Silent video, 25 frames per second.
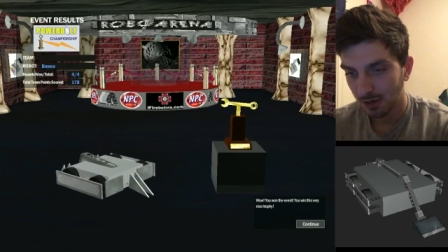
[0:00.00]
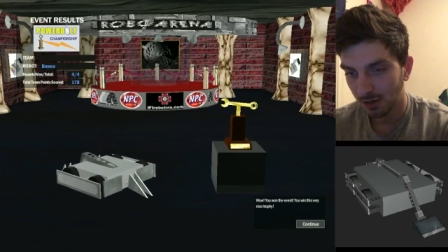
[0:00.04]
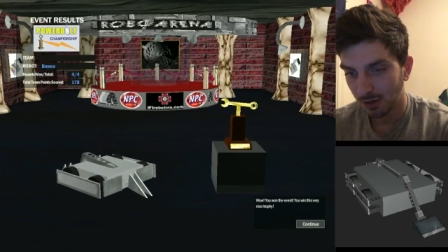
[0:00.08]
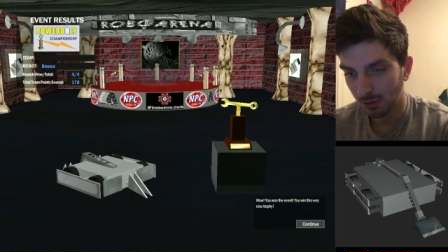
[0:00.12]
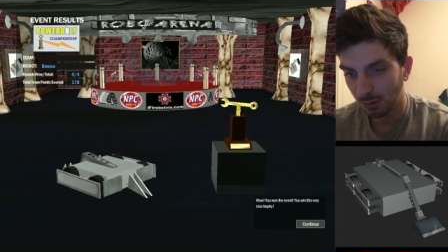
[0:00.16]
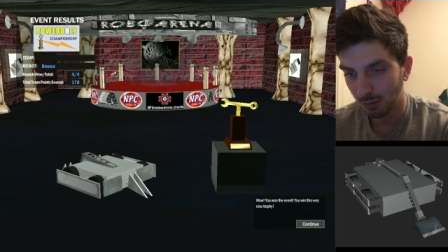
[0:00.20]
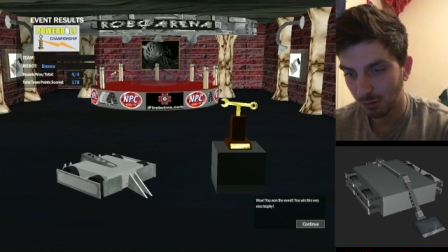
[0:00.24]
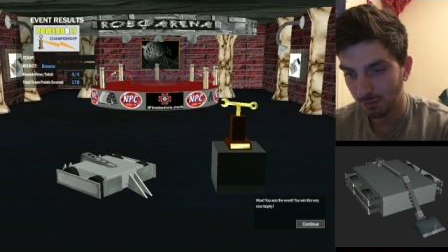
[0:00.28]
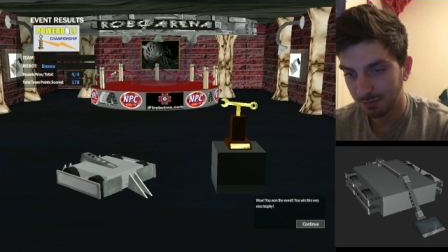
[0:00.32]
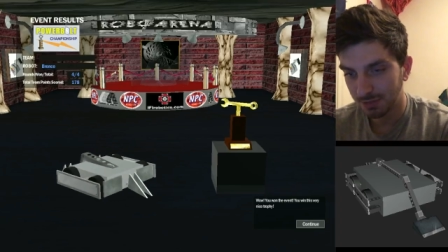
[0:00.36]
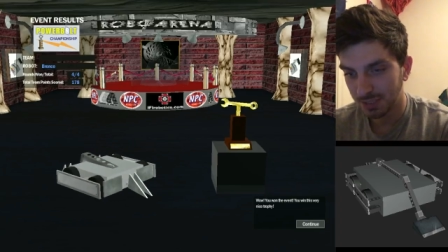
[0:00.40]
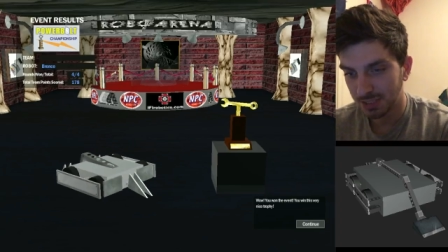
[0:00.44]

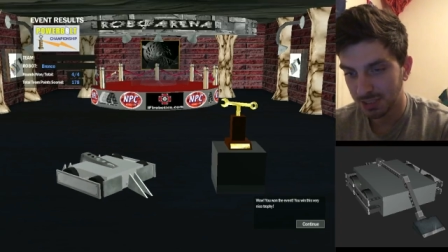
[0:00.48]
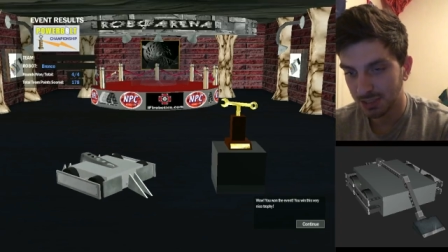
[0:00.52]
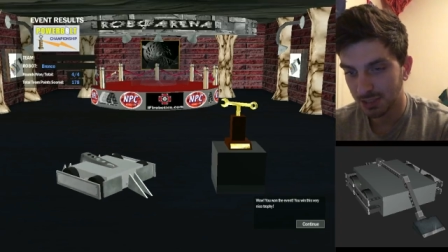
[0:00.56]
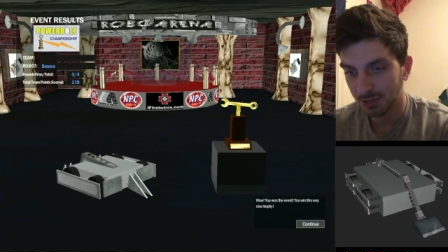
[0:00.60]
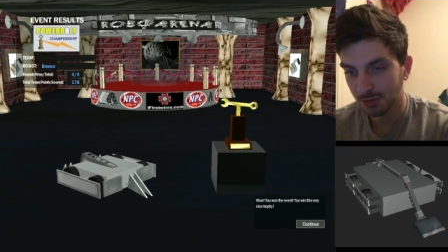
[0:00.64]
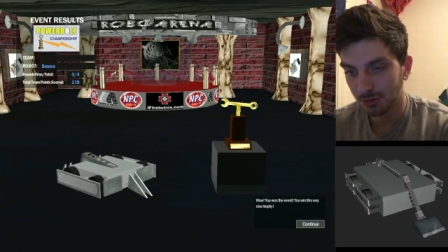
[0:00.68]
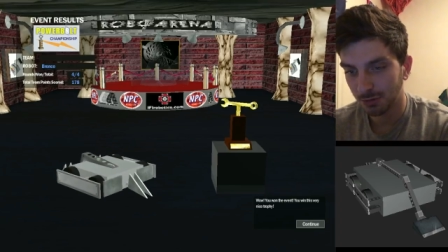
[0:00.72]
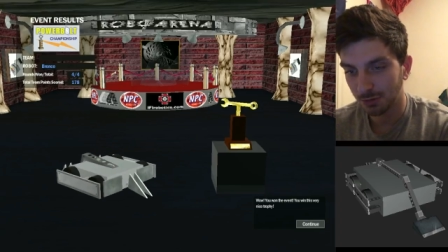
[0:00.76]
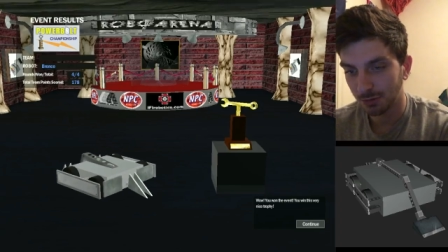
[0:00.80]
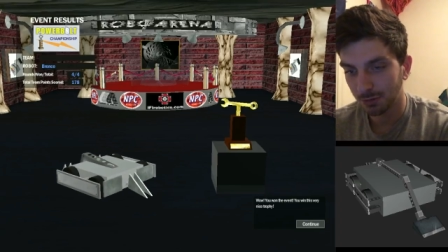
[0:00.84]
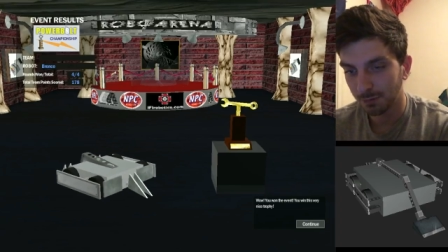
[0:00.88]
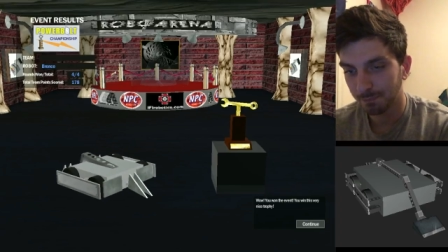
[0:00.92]
all of these
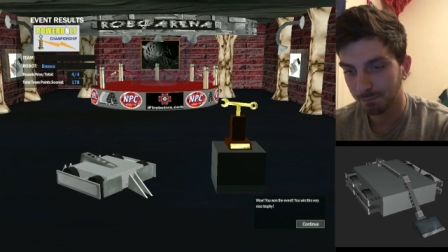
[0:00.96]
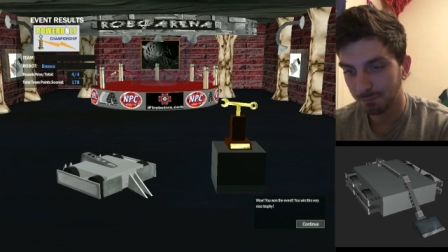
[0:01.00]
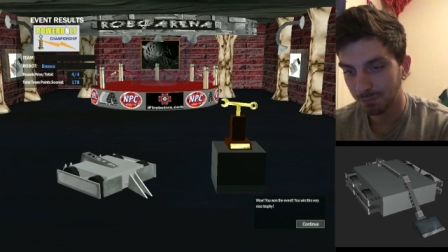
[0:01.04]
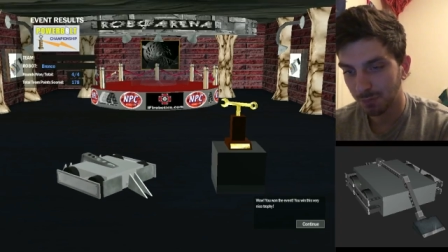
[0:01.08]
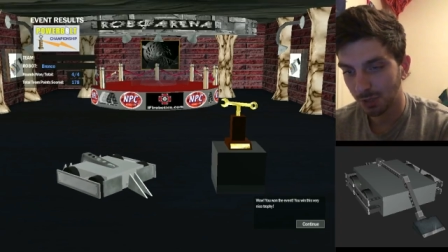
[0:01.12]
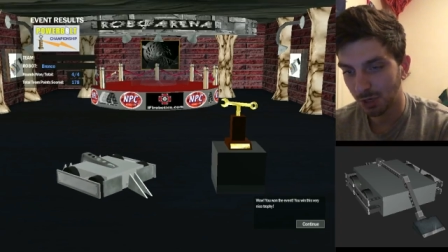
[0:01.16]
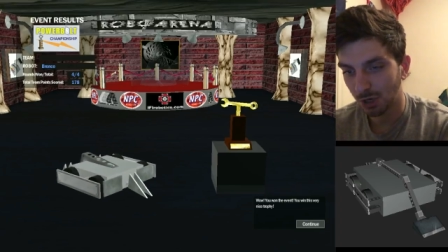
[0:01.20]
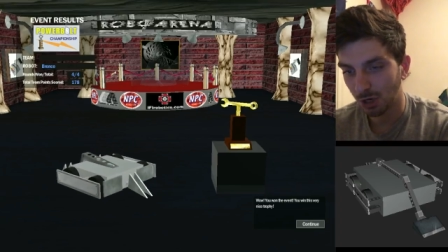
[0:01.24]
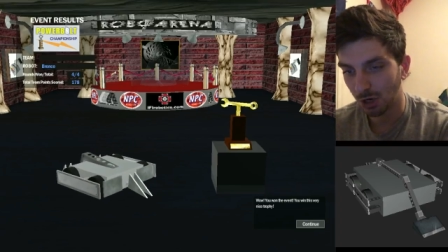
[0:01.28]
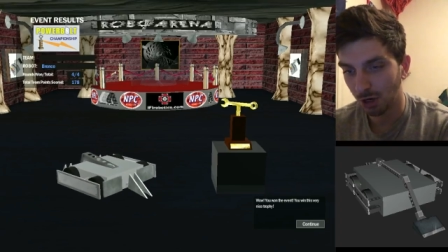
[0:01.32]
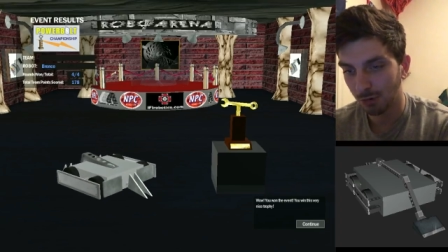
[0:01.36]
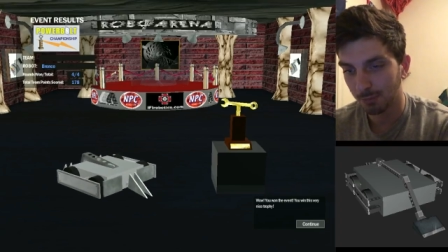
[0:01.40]
little
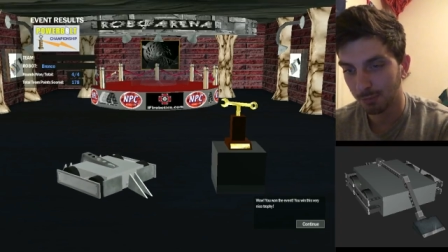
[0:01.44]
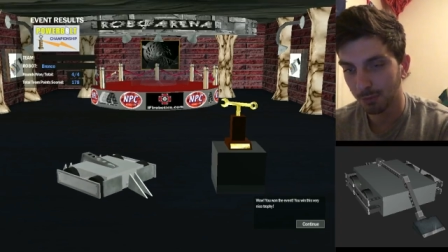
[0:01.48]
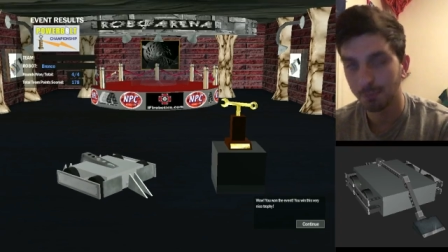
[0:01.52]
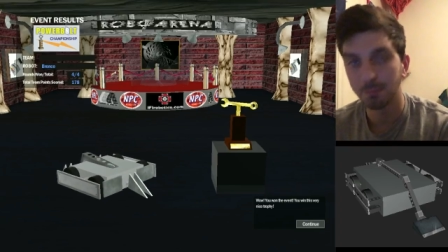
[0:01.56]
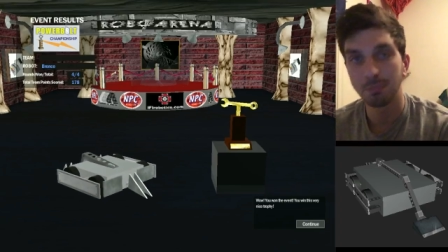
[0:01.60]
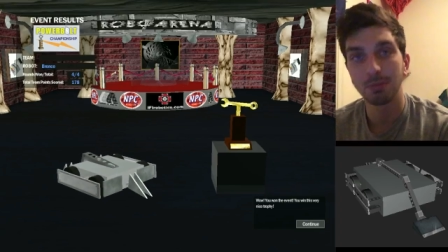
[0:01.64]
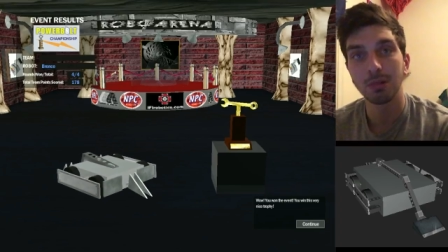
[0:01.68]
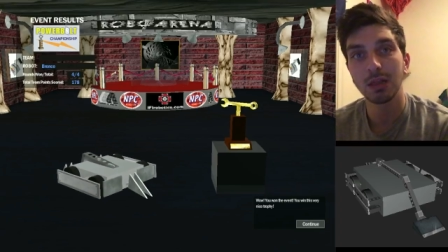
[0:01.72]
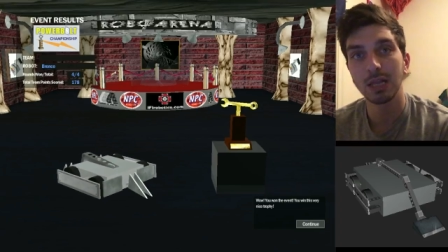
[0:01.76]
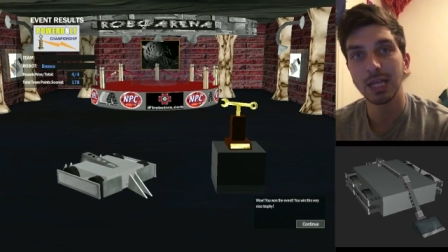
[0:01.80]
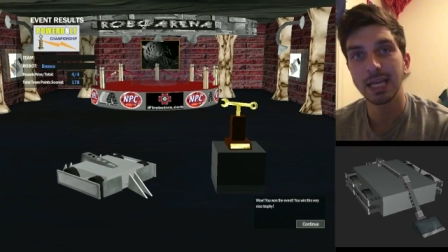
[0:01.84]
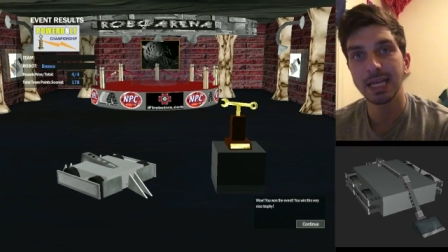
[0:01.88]
armor
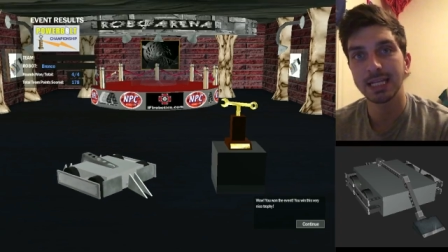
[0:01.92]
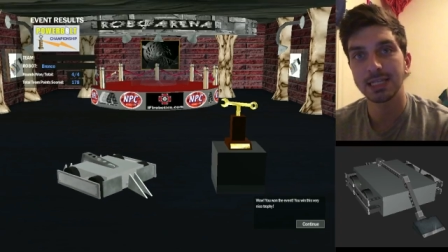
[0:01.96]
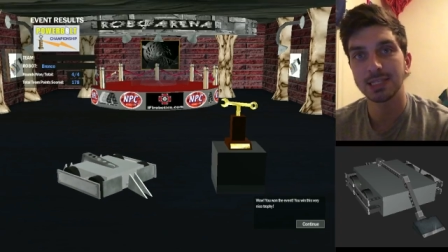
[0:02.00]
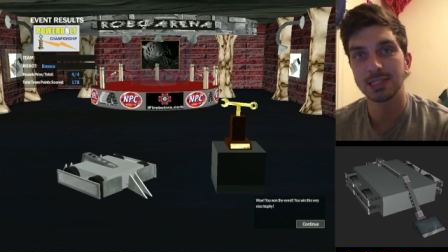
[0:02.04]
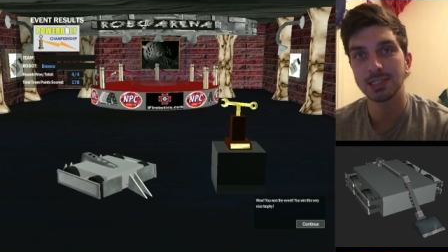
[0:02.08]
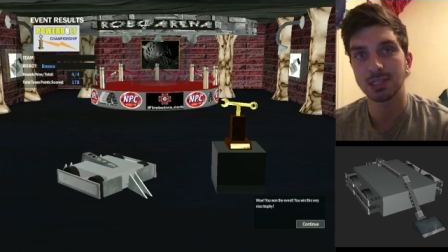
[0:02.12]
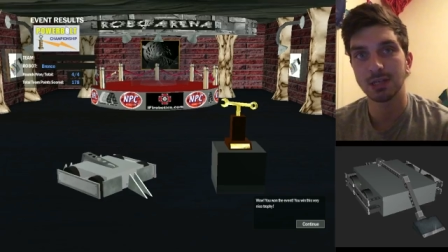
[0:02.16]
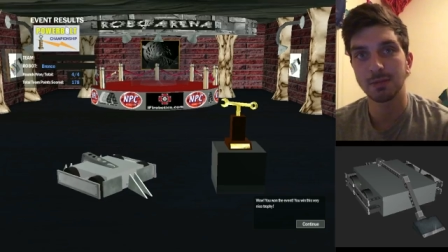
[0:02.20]
plates